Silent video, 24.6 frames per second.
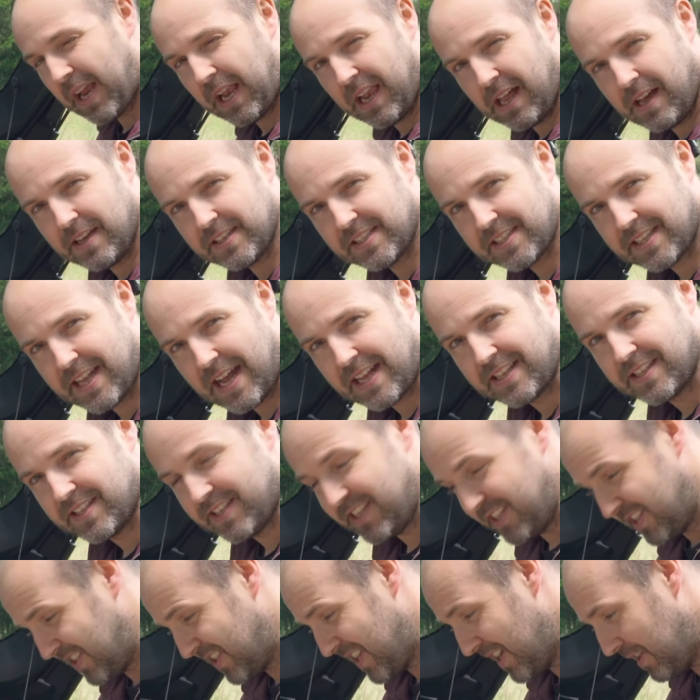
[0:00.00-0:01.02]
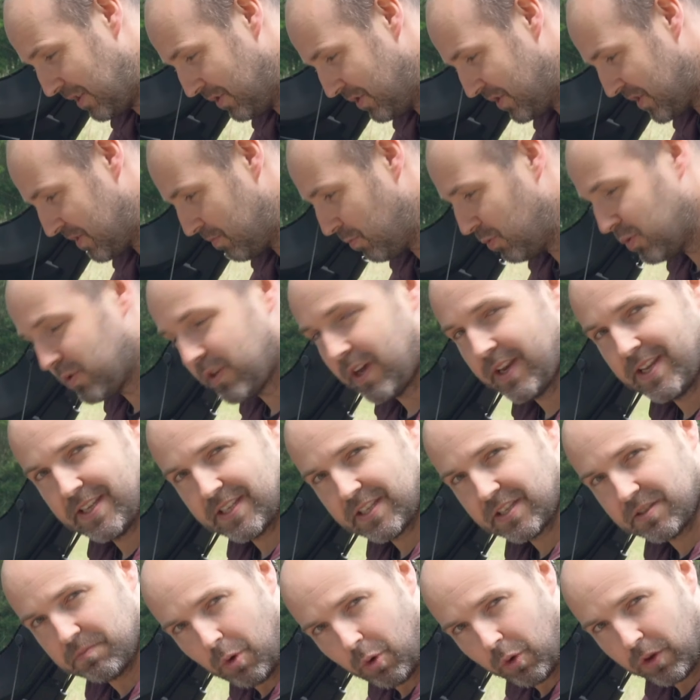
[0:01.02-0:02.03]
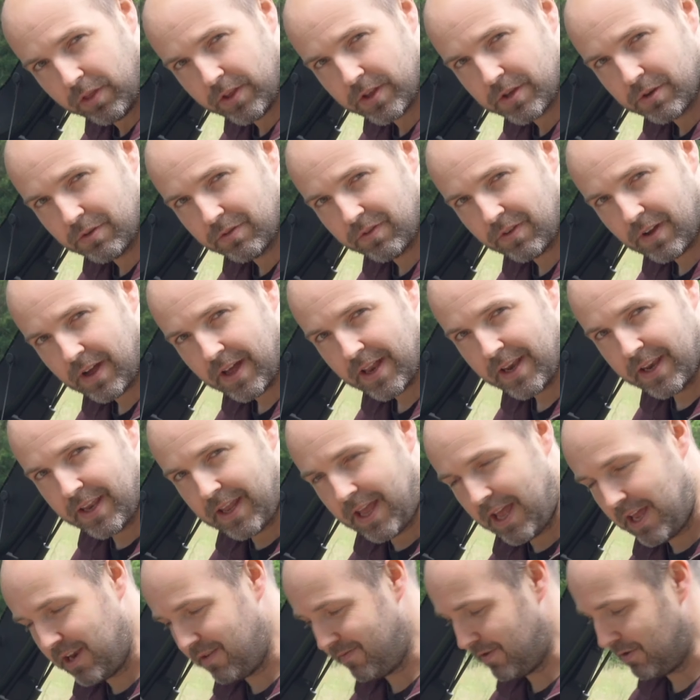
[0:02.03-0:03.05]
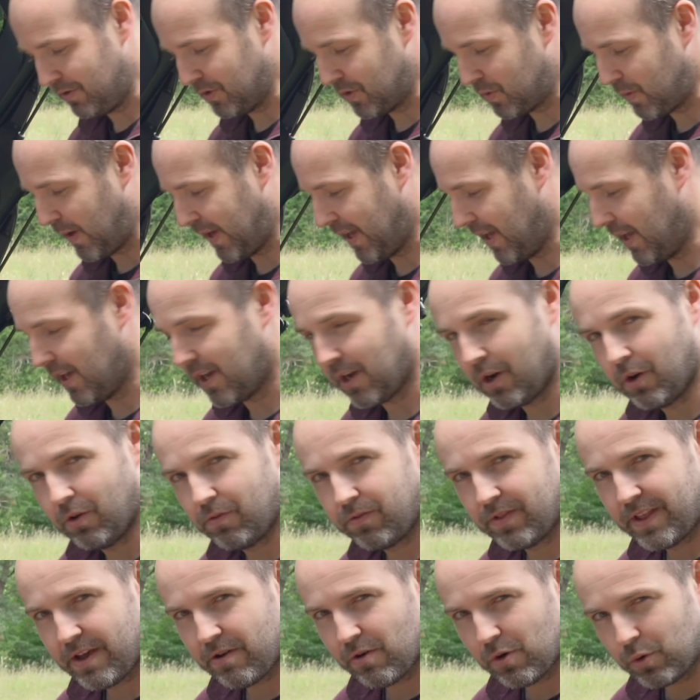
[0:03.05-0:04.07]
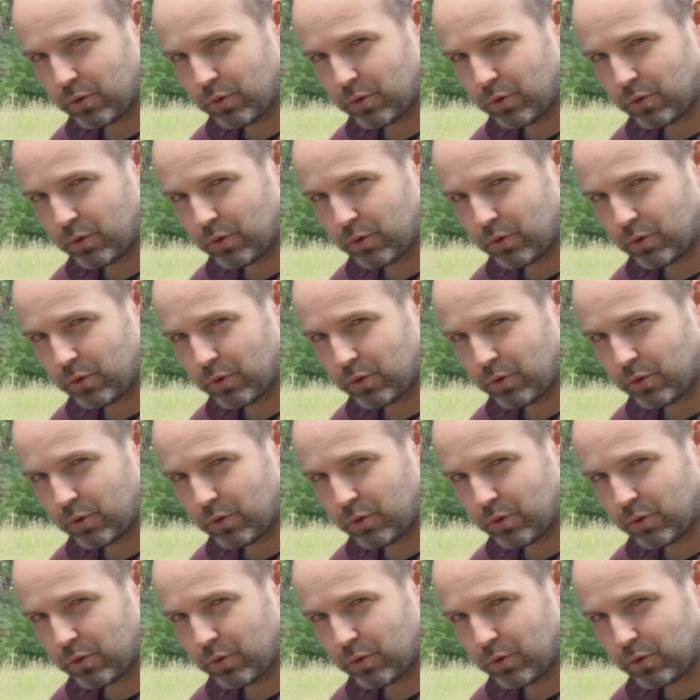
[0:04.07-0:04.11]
class standards, it's still on the small side. It's smaller than you'll find in a Volkswagen Golf, and there are